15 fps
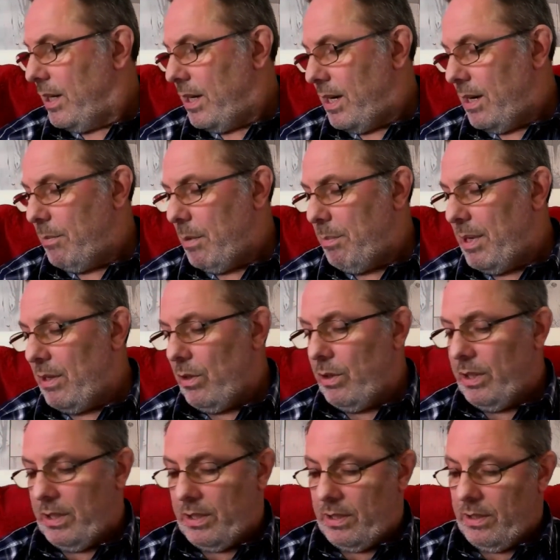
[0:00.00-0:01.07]
A bit
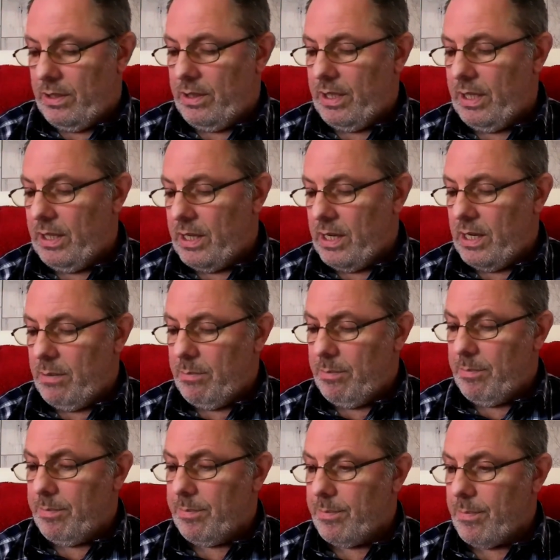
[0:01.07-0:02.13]
like
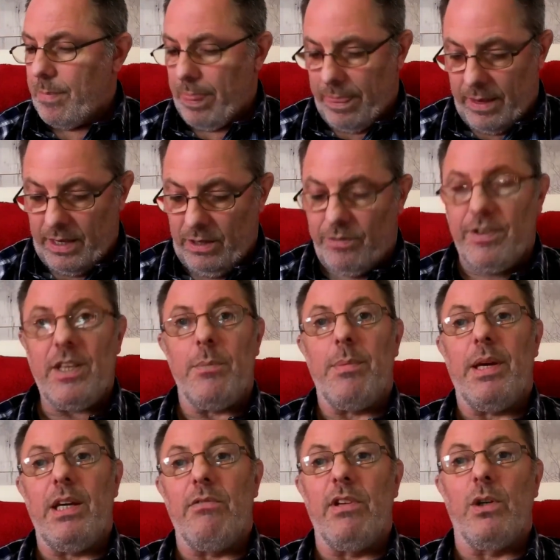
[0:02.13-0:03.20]
the
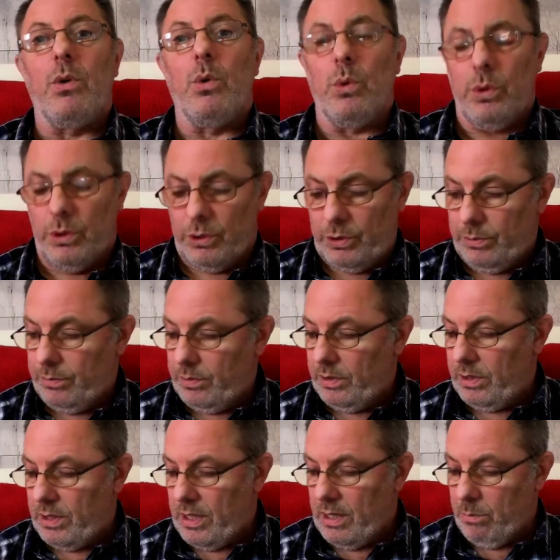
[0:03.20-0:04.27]
EVP recorders,
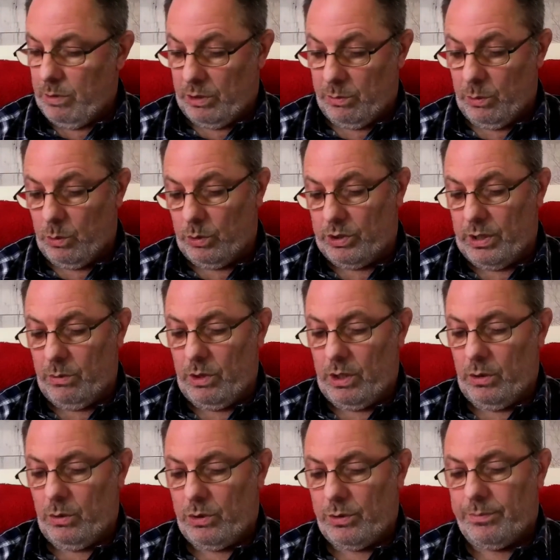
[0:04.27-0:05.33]
which we also
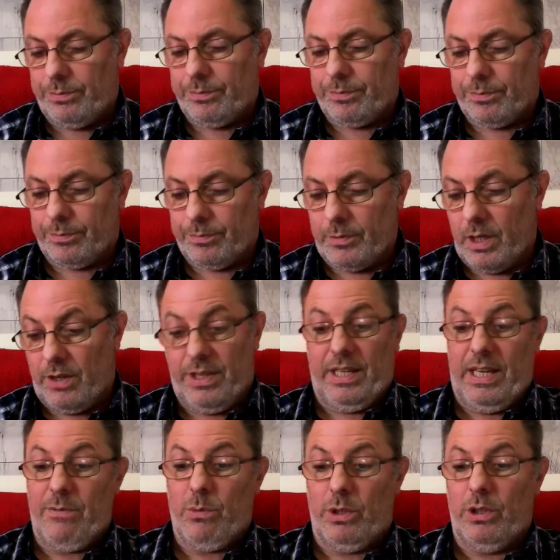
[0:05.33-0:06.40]
use. I think
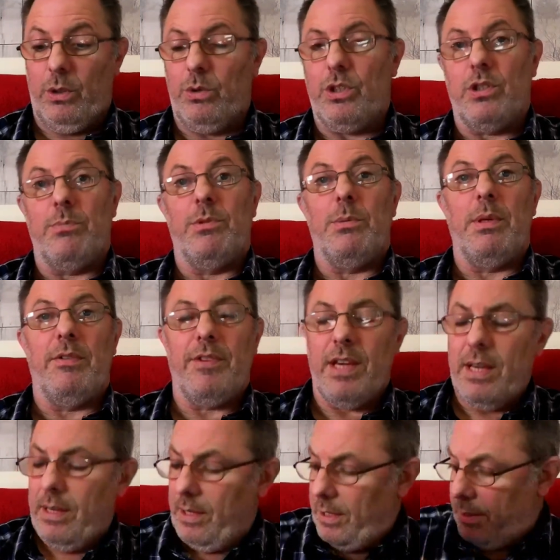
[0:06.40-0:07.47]
everyone uses them, to be
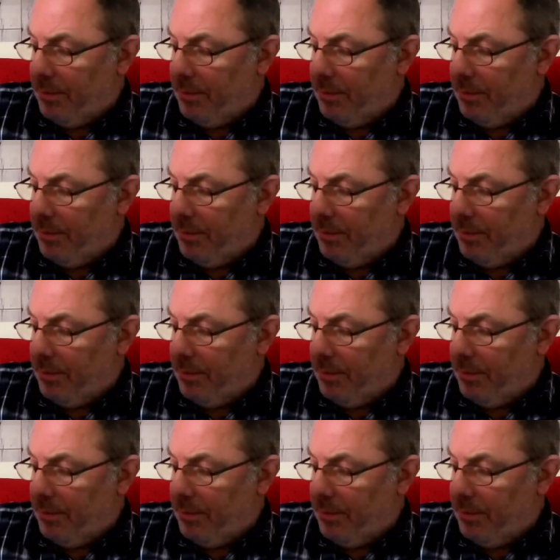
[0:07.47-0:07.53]
fair.